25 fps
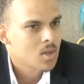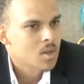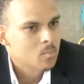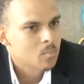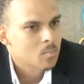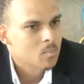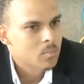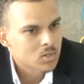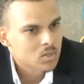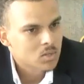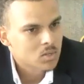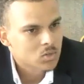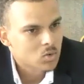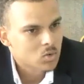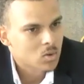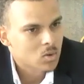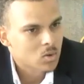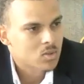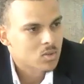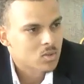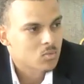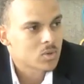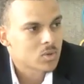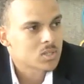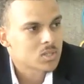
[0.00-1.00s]
Make sure
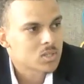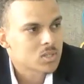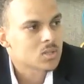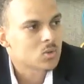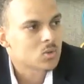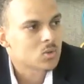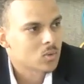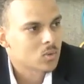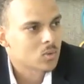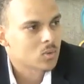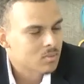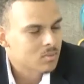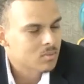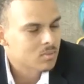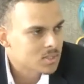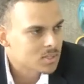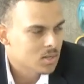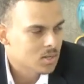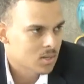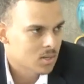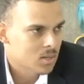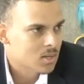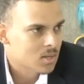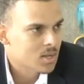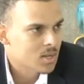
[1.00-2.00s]
the reason you invested
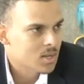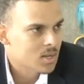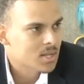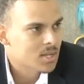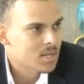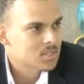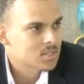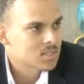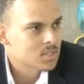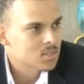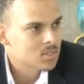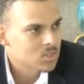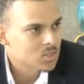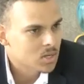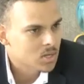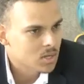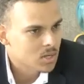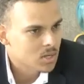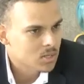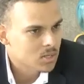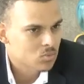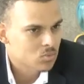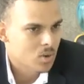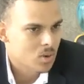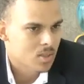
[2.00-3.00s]
in it hasn't
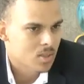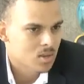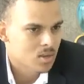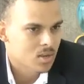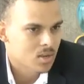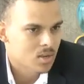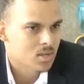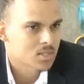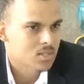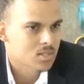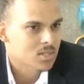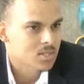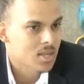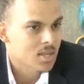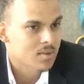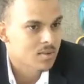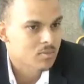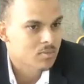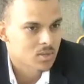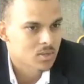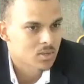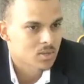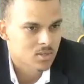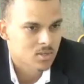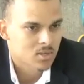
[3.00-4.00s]
changed rather than this
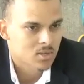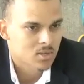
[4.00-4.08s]
because if